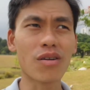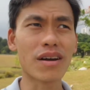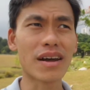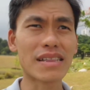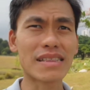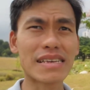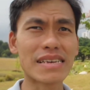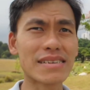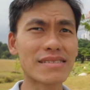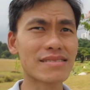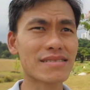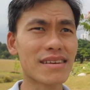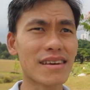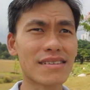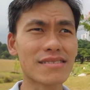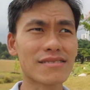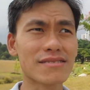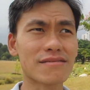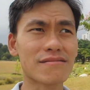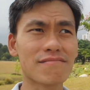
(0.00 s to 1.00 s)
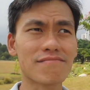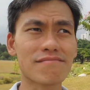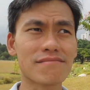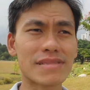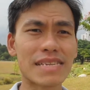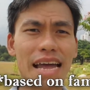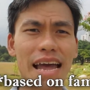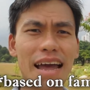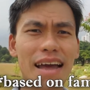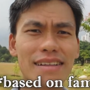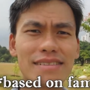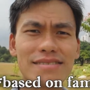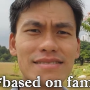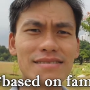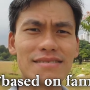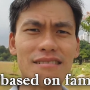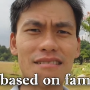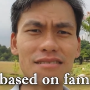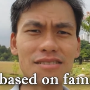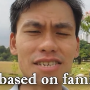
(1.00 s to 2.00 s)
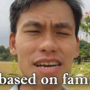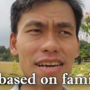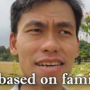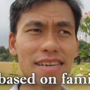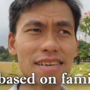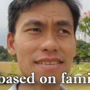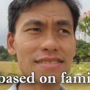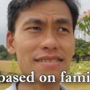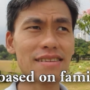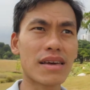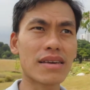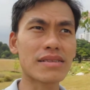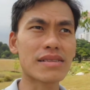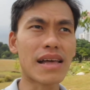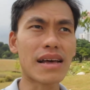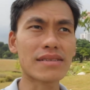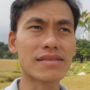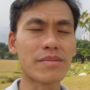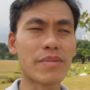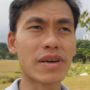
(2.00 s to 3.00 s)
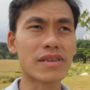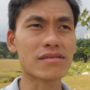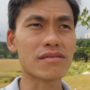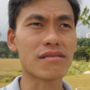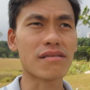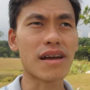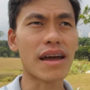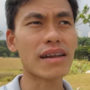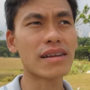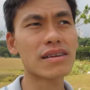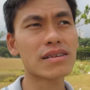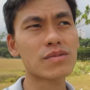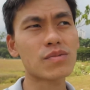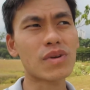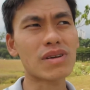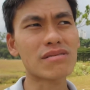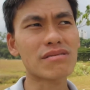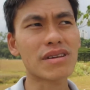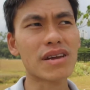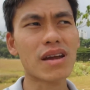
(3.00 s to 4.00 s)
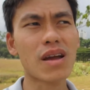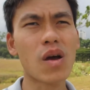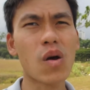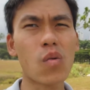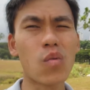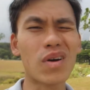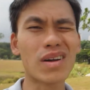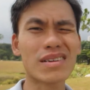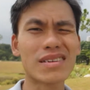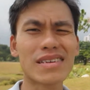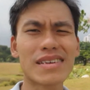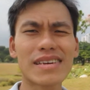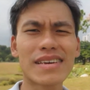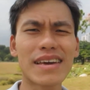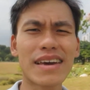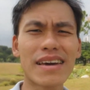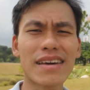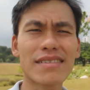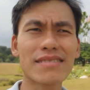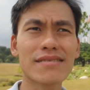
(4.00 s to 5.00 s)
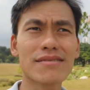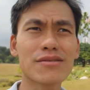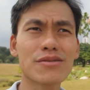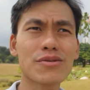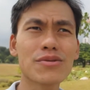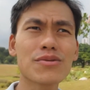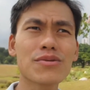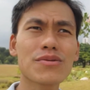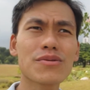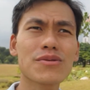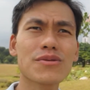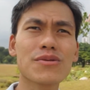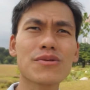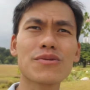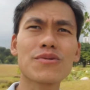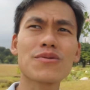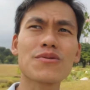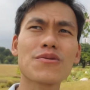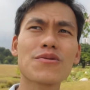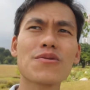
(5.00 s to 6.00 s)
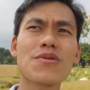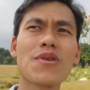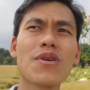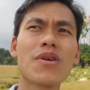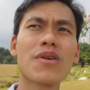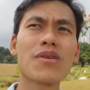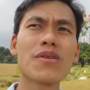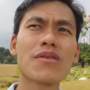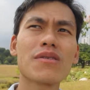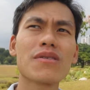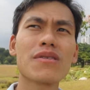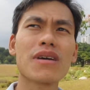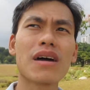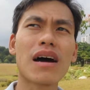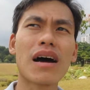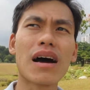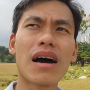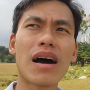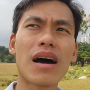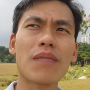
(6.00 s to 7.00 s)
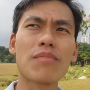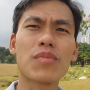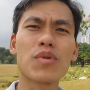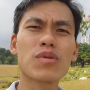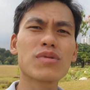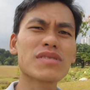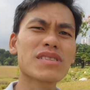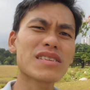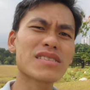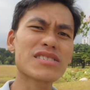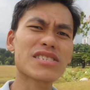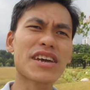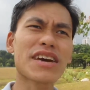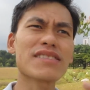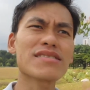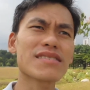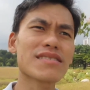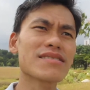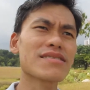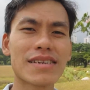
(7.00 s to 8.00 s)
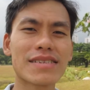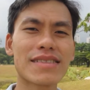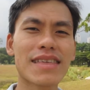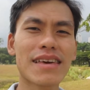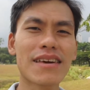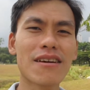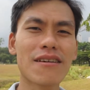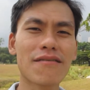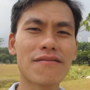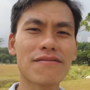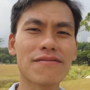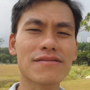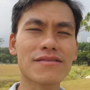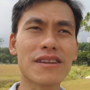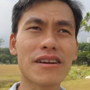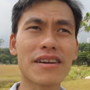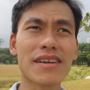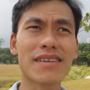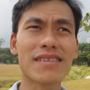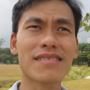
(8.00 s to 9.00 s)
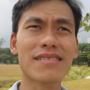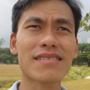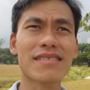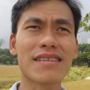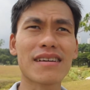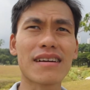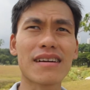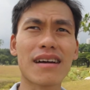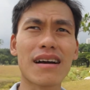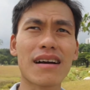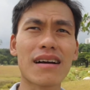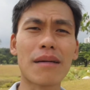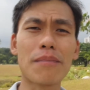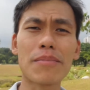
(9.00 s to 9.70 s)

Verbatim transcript: or at least his dad's not Chinese. His last semester, and he's wondering what he can do to uh, boost his chances. He's thinking of starting a, a,